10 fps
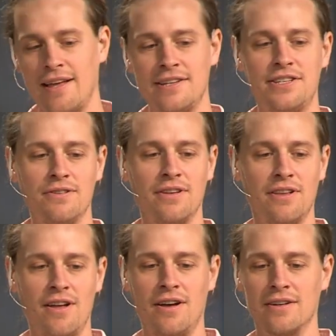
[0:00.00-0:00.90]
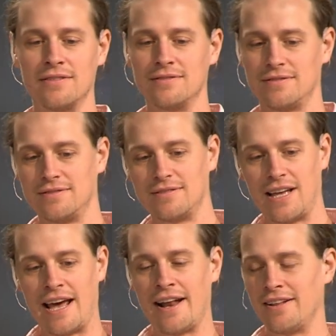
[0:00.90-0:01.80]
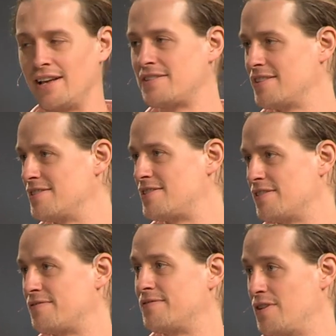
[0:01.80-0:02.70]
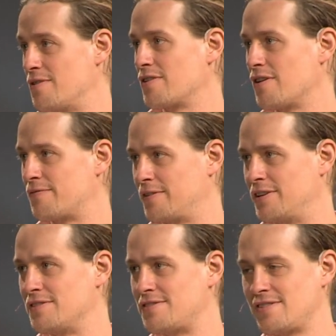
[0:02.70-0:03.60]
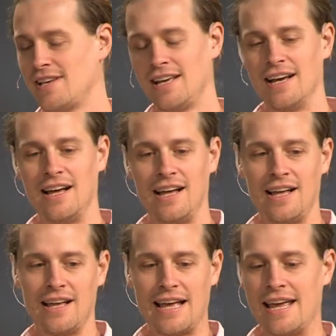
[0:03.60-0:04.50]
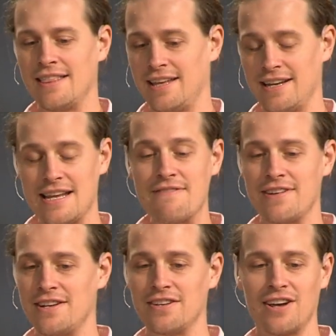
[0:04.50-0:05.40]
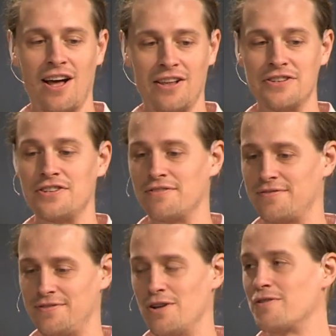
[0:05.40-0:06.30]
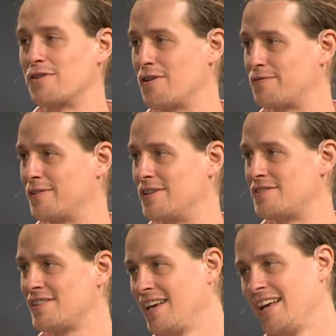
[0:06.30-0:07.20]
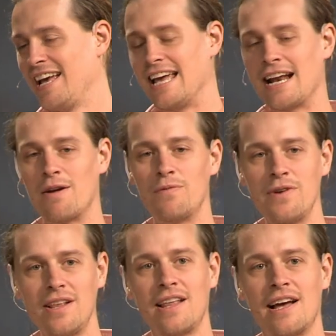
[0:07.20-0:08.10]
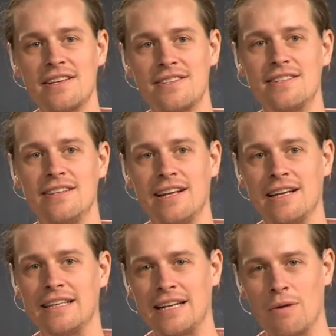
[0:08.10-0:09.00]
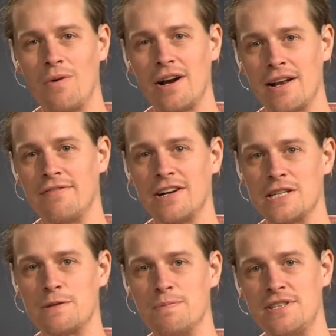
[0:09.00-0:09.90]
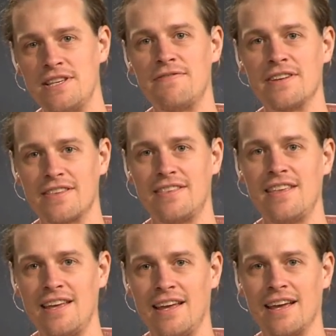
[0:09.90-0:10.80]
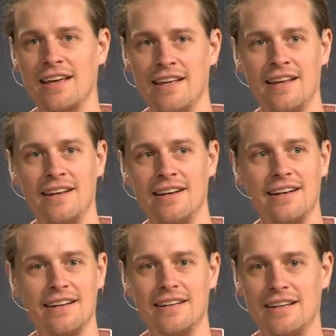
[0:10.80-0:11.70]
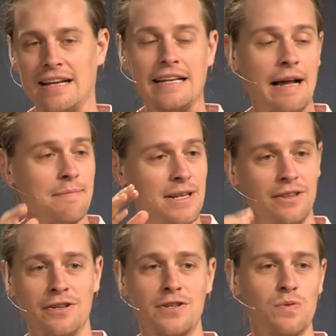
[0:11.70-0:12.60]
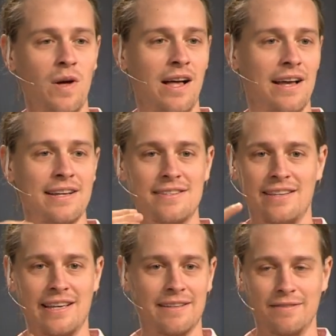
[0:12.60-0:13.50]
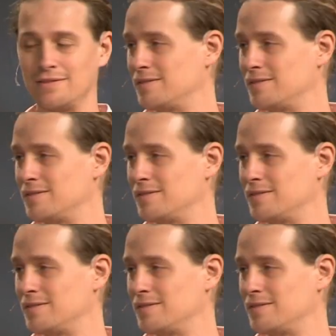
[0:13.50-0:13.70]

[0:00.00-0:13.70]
led to a long adolescence of no girlfriends, and then even into college of no girlfriends. Mm. And I realized that I wanted a very specific thing, and I mean, looks-wise, like,